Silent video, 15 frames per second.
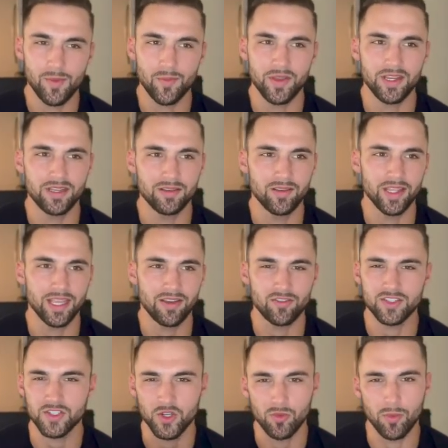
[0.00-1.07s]
in like every
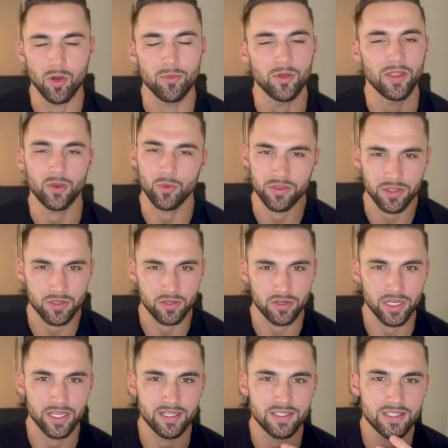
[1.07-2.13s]
single moment, like within your
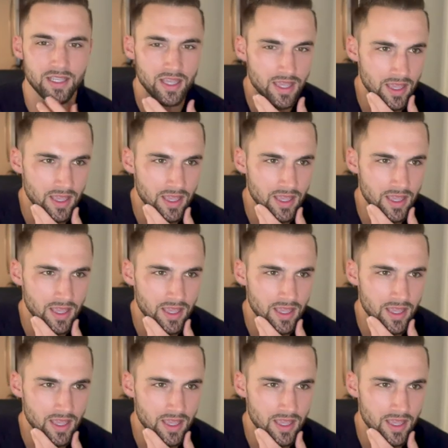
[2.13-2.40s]
days.